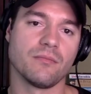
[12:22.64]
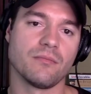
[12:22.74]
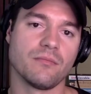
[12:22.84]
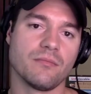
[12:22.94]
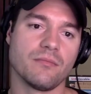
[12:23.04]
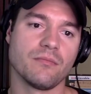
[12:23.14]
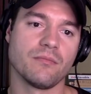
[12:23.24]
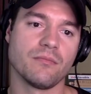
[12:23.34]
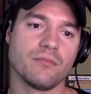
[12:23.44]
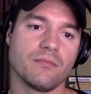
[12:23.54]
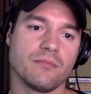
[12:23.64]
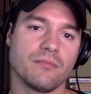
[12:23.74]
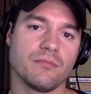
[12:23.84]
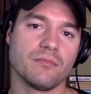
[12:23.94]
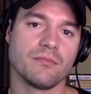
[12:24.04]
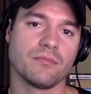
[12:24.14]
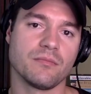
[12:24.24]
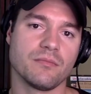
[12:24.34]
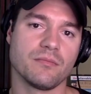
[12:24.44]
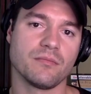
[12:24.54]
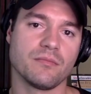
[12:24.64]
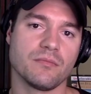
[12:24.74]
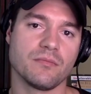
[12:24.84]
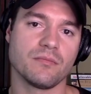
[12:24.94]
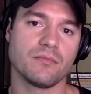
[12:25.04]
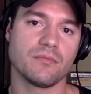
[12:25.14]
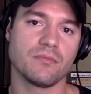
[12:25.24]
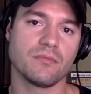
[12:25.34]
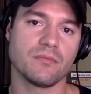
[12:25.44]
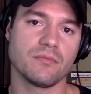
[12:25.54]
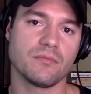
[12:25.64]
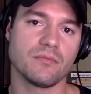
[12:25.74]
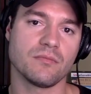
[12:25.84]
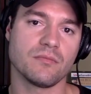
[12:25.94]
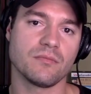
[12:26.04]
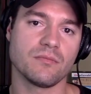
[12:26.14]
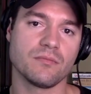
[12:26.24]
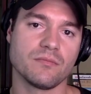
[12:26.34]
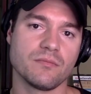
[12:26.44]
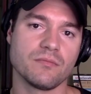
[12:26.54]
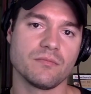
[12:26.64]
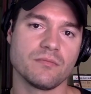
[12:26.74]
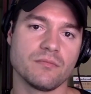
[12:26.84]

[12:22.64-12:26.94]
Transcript: The person shown says nothing.